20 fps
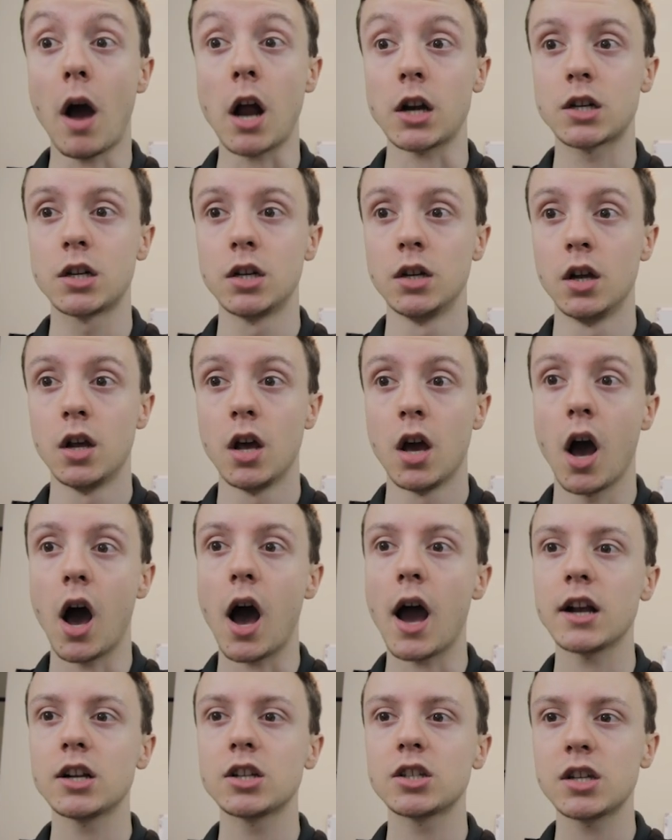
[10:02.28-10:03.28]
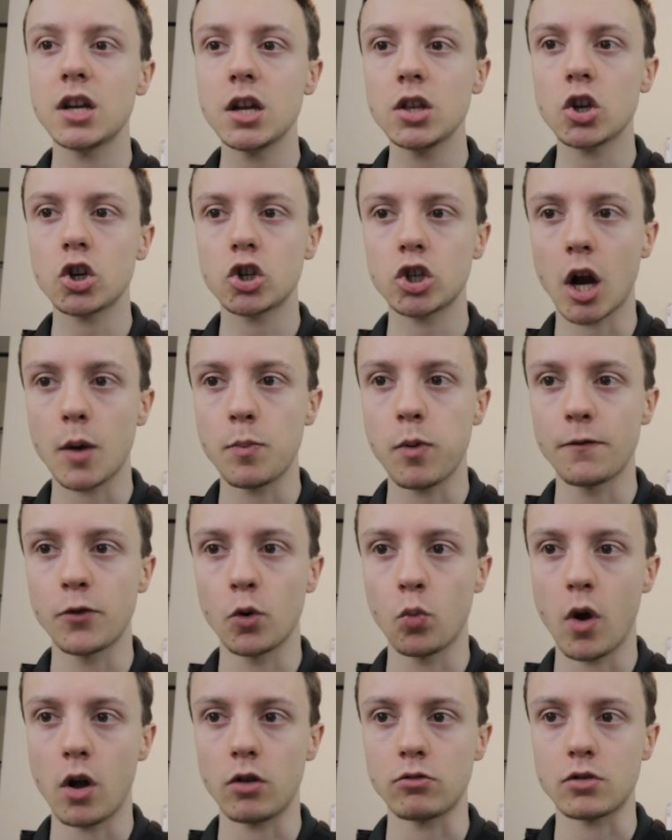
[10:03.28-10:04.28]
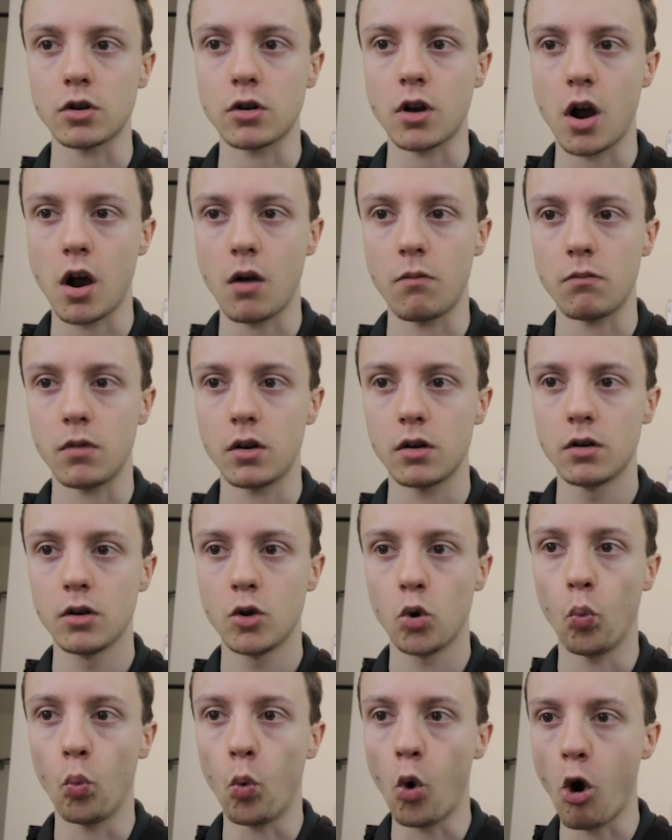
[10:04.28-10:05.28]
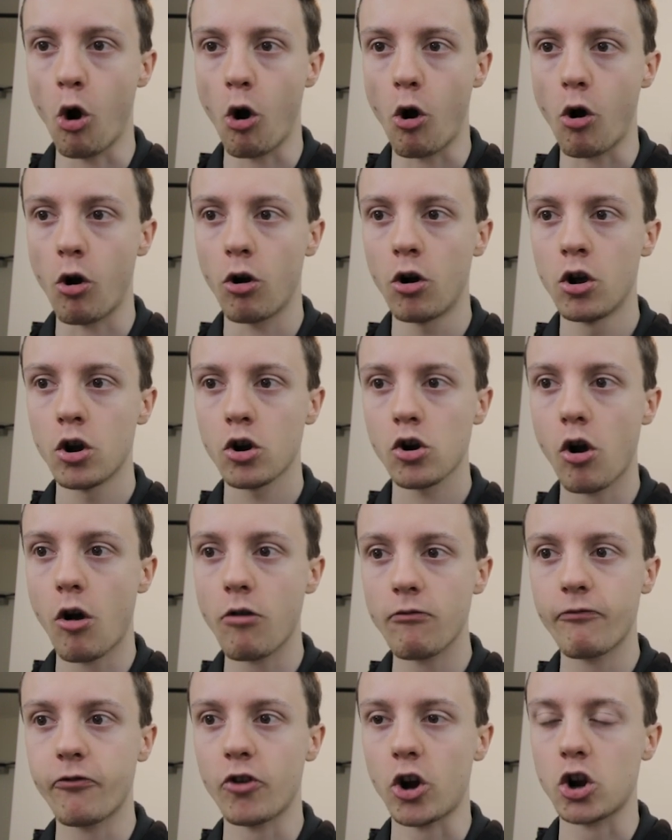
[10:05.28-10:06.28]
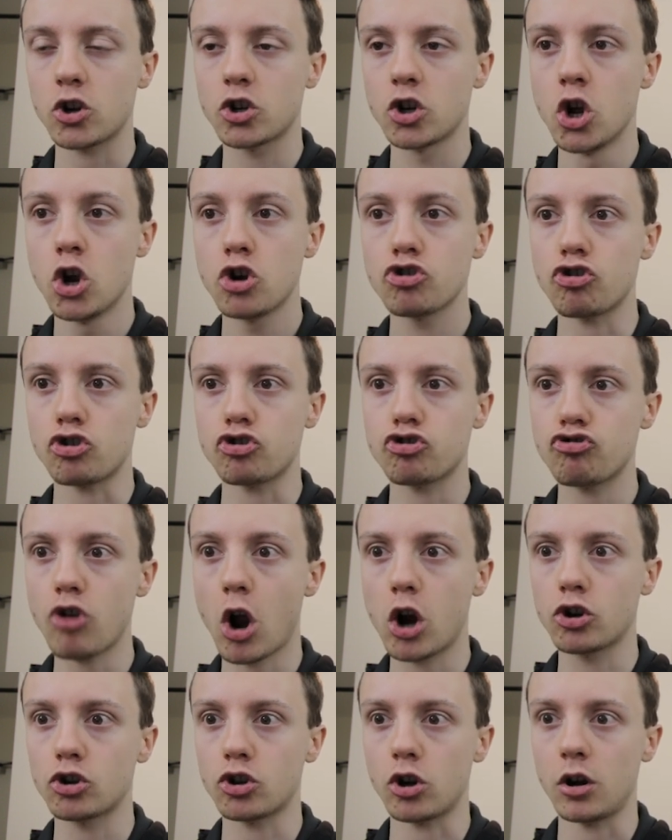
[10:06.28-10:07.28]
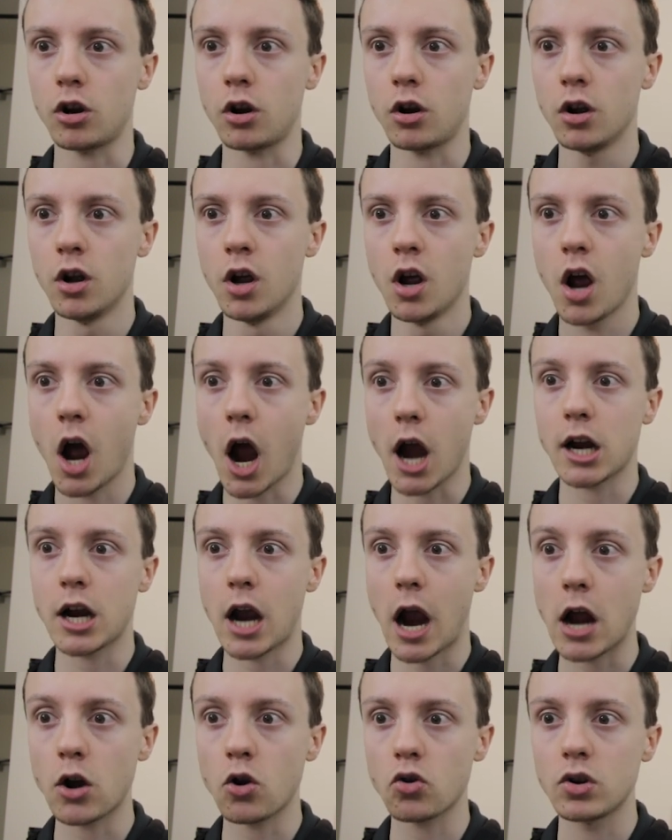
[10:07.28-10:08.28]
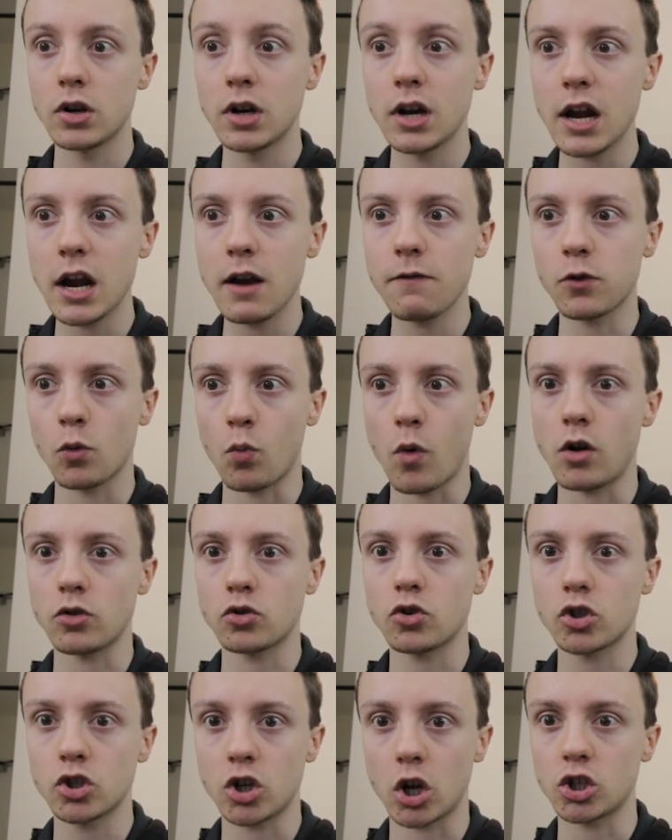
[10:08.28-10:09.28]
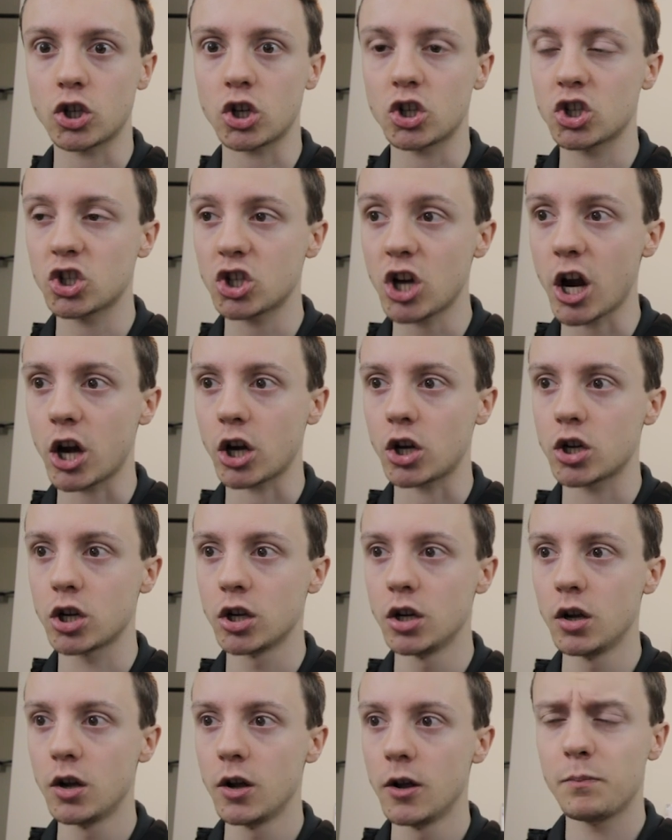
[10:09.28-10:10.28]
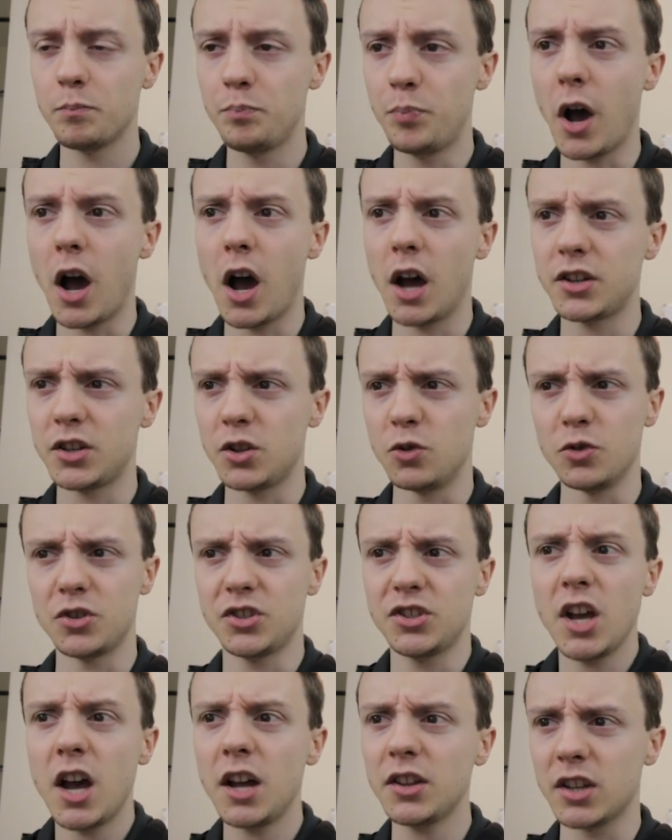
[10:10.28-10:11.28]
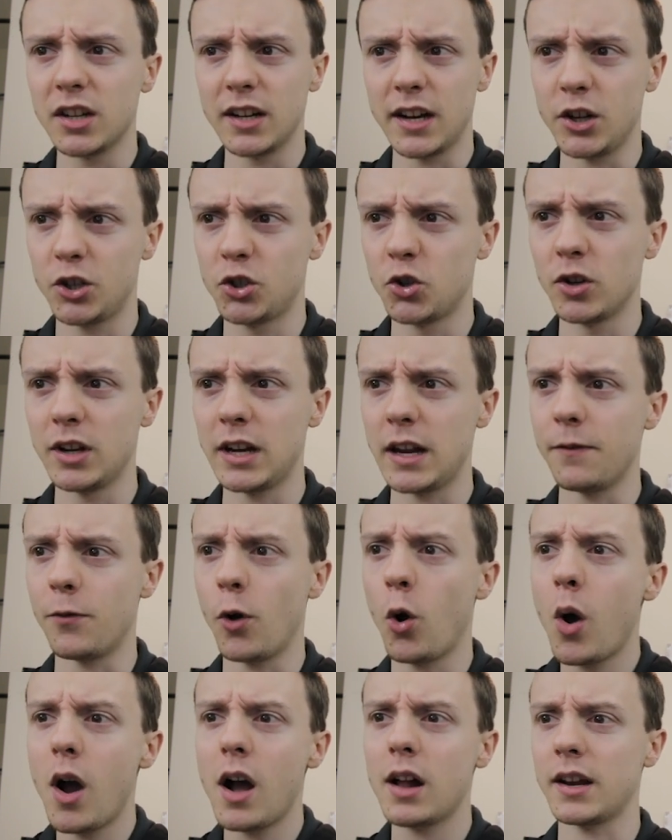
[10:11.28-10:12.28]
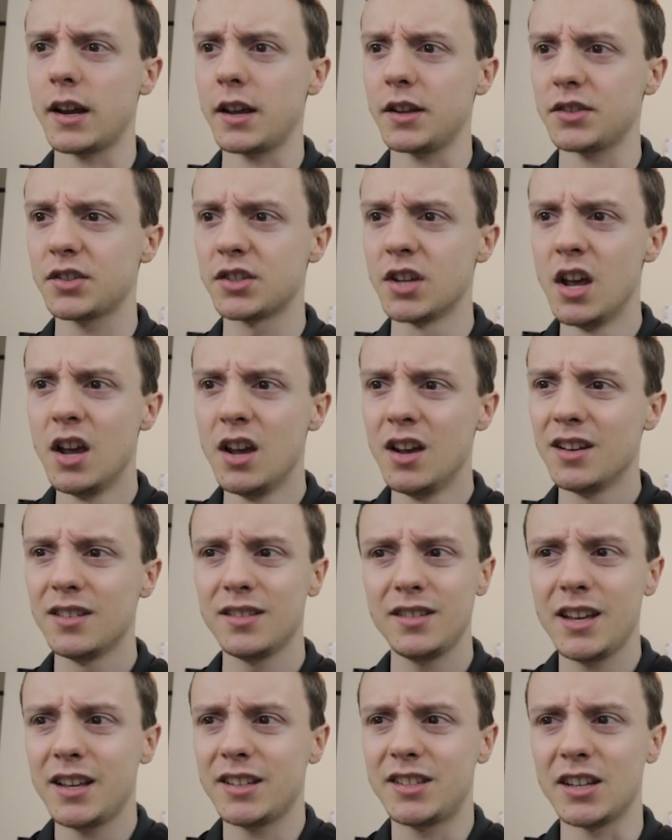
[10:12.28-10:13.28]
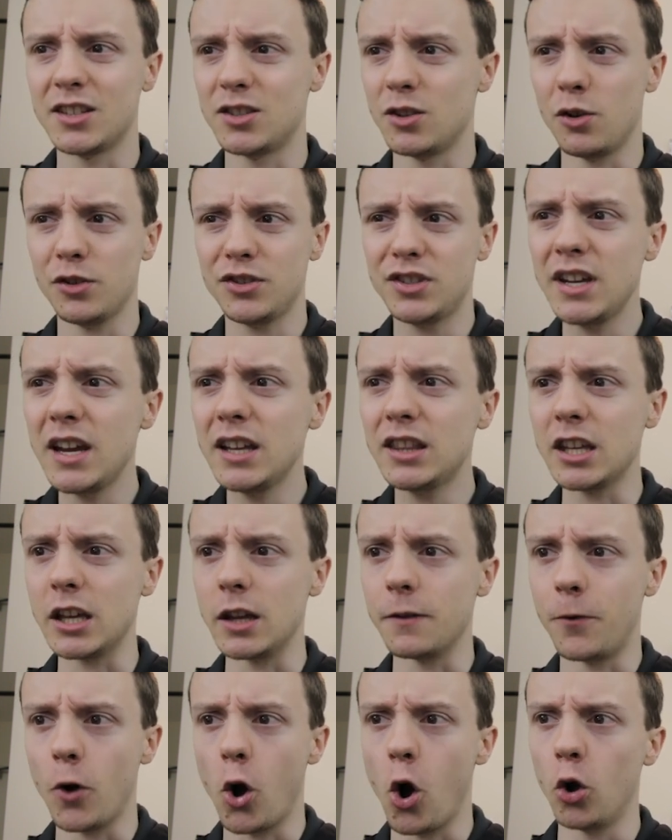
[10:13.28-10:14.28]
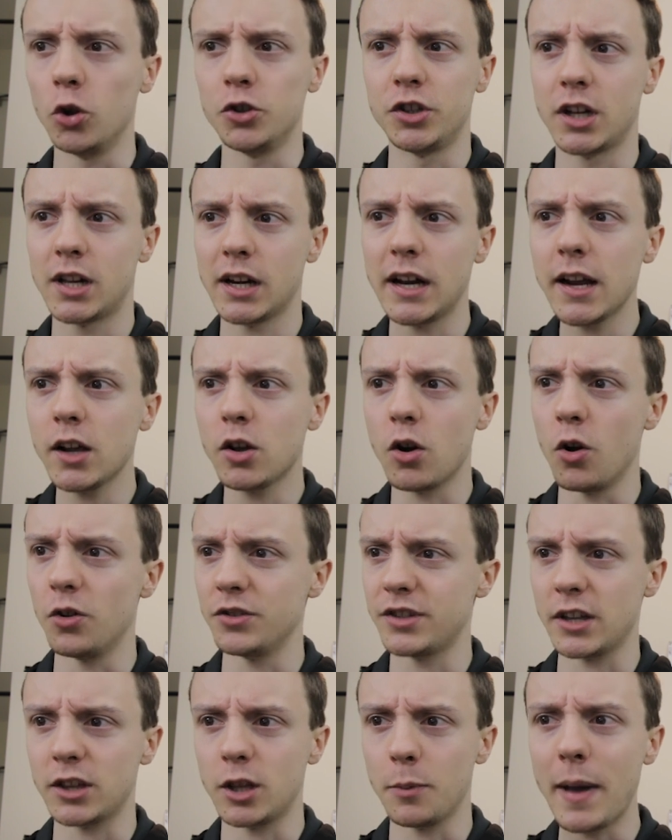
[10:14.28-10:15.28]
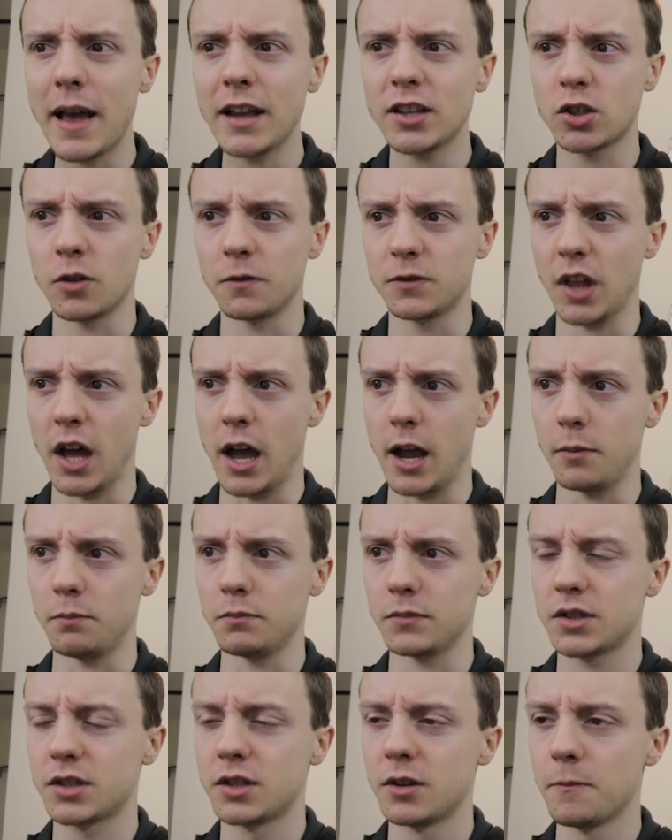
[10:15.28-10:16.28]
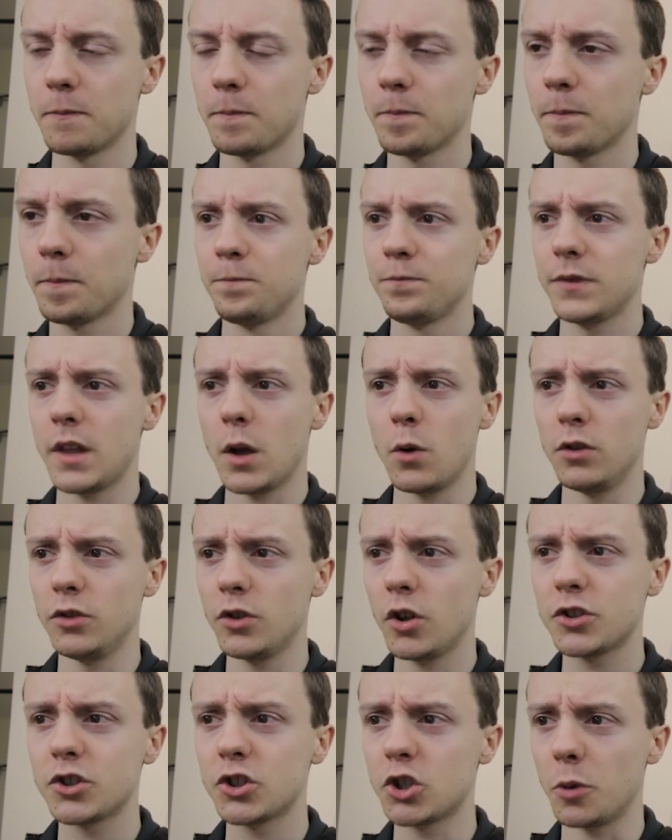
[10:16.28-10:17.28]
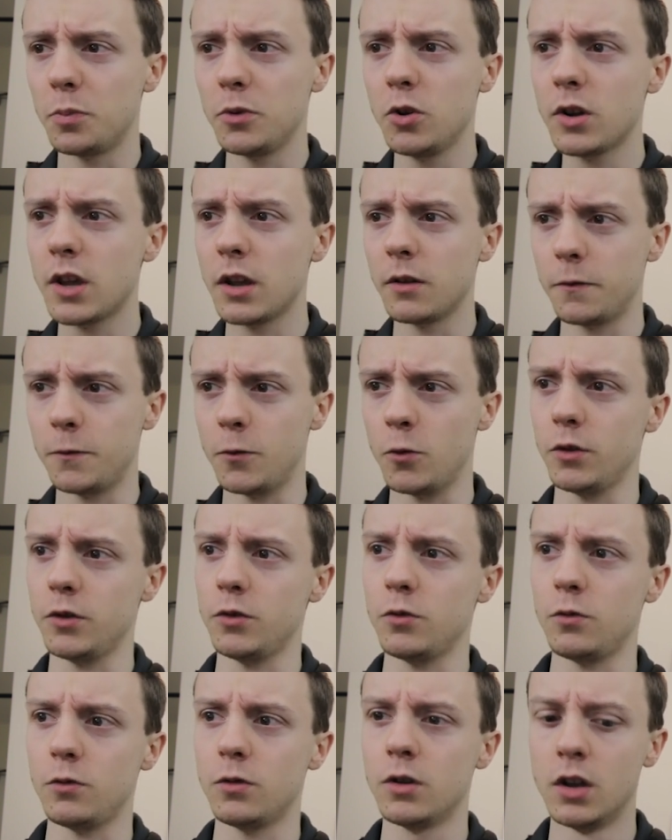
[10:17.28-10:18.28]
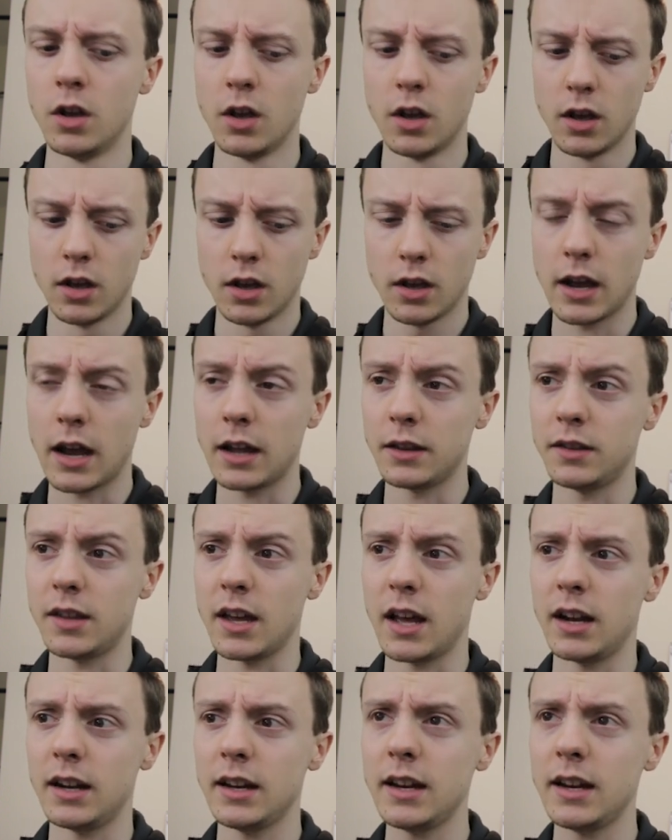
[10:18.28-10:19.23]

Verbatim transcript: but I see the shape of the world to come. War, conflict, destruction. I cannot leave the world to such a state. But you certainly should leave Juarez. This is no city for old gringos at the best of times. They will not stop looking for you. And their